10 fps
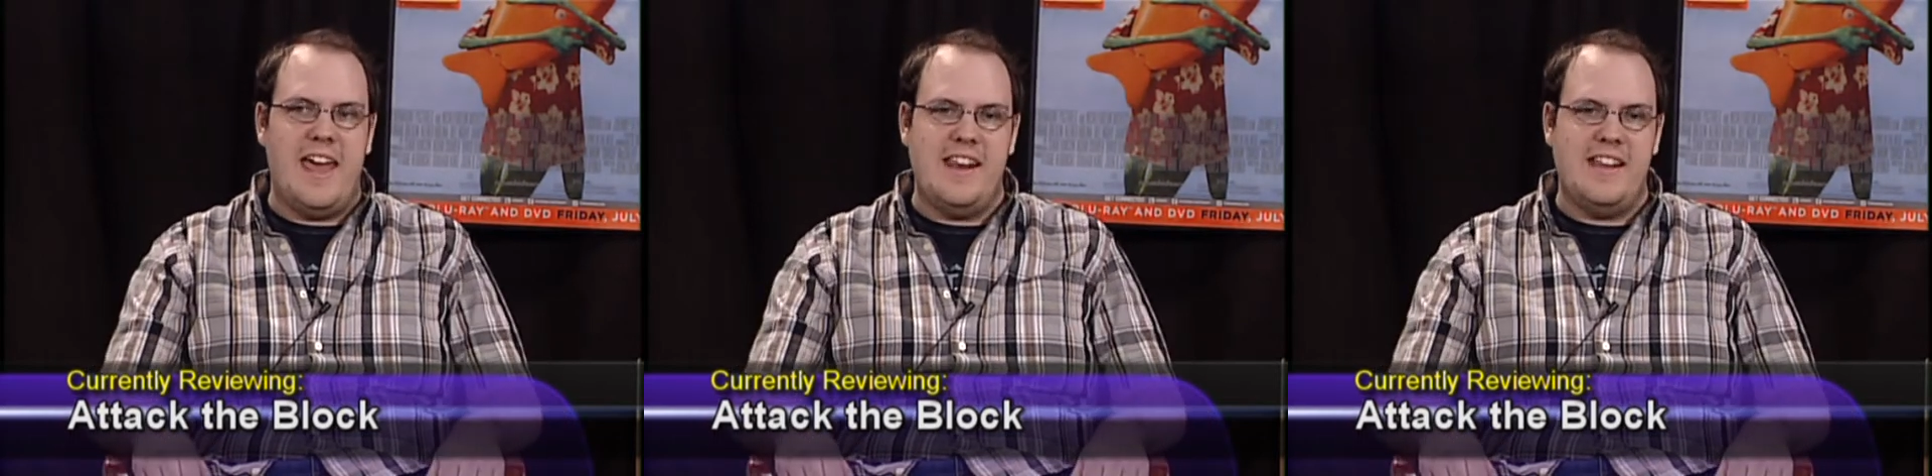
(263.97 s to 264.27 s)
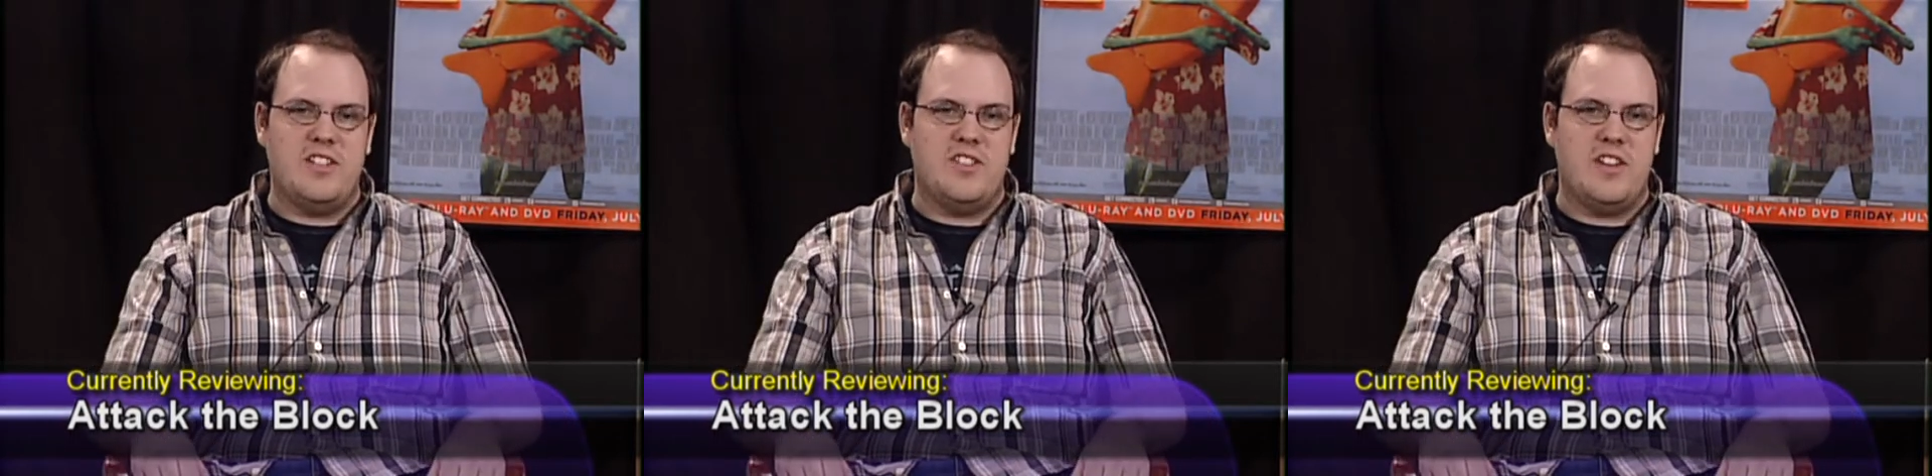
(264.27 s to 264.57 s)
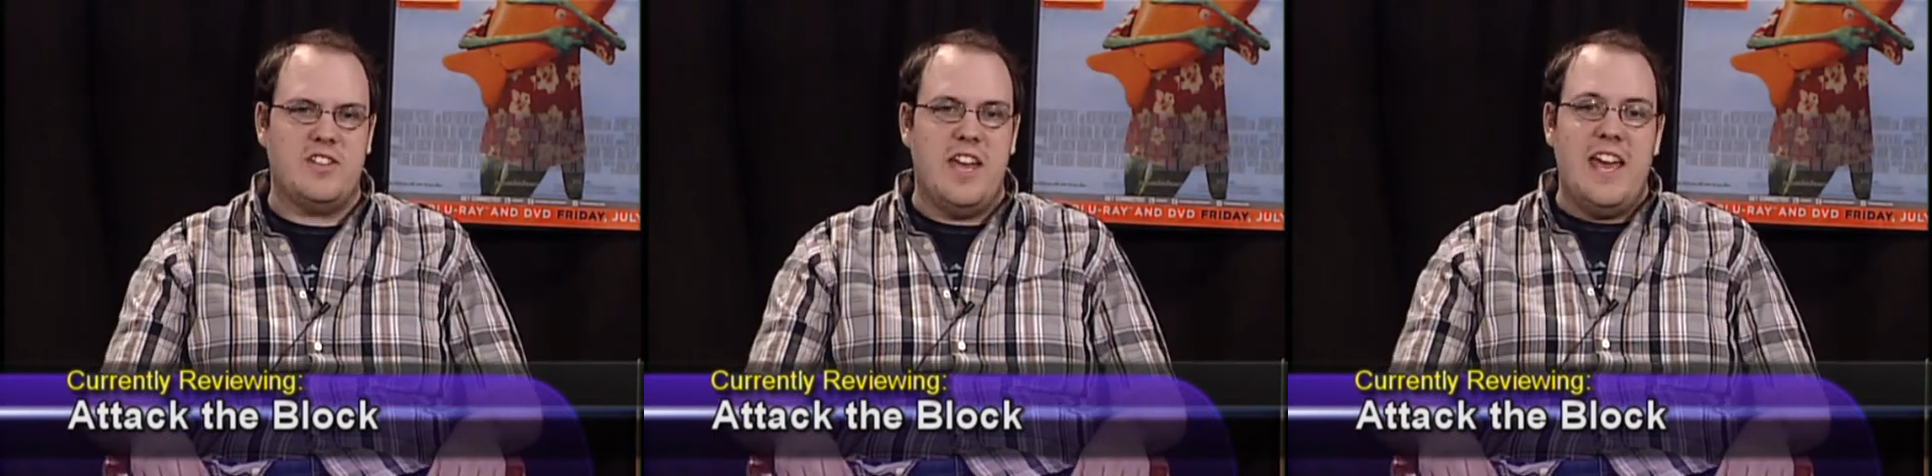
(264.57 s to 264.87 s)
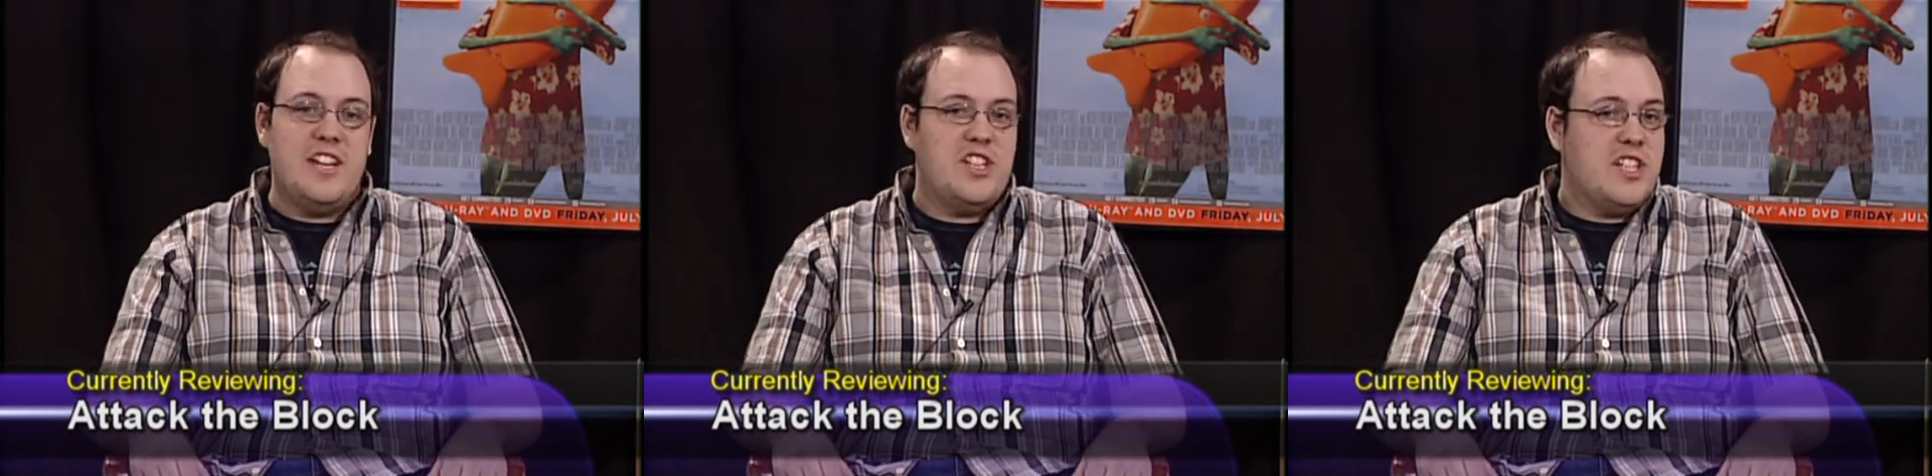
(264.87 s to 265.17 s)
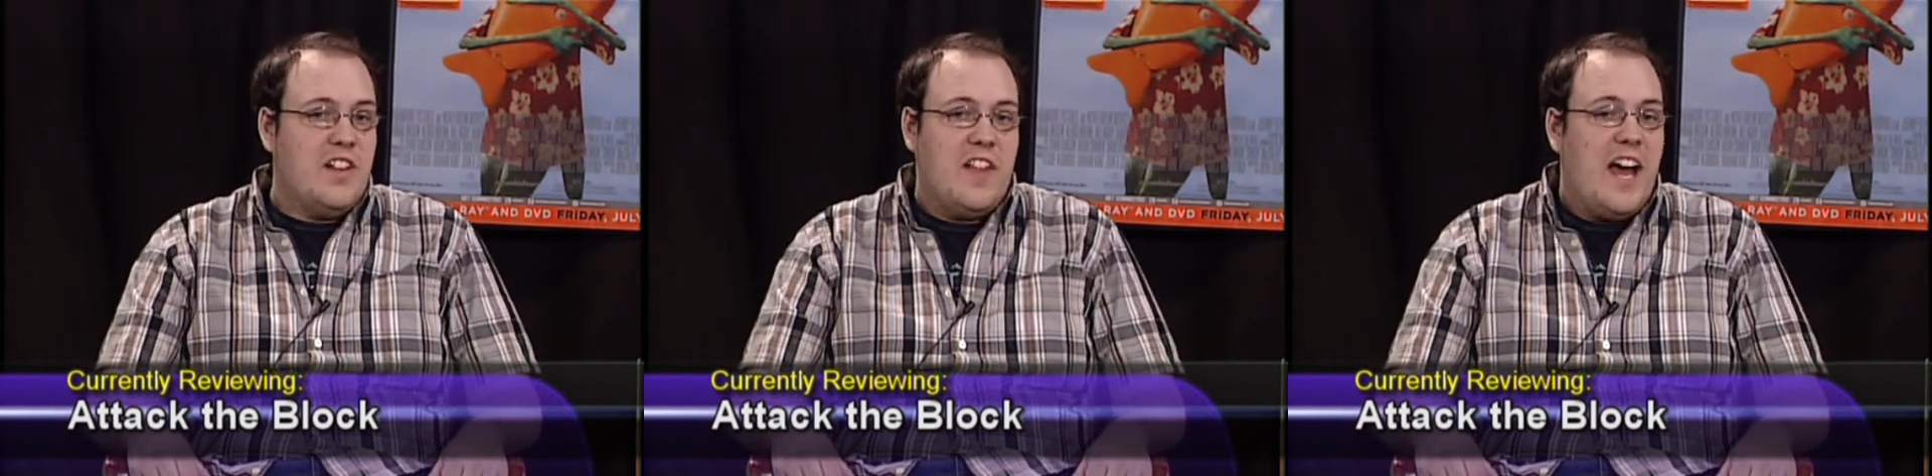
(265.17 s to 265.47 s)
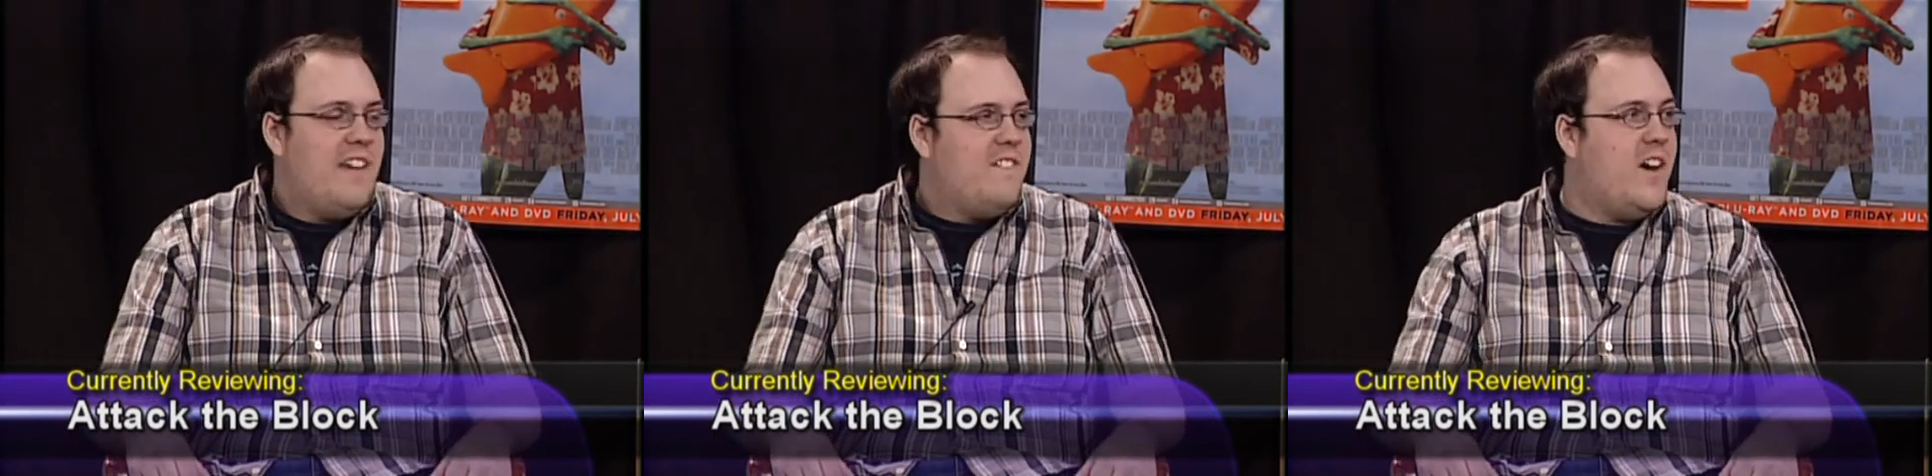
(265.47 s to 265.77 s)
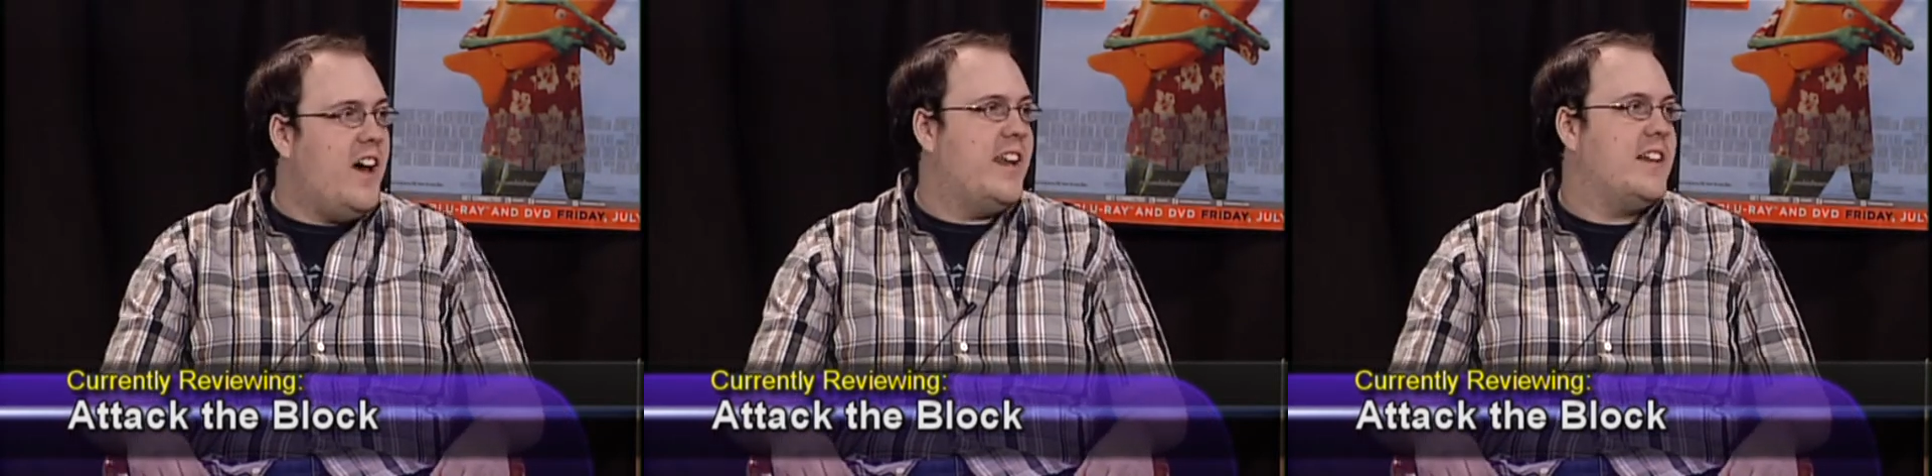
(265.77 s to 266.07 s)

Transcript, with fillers: And it's just it's just a lot of fun.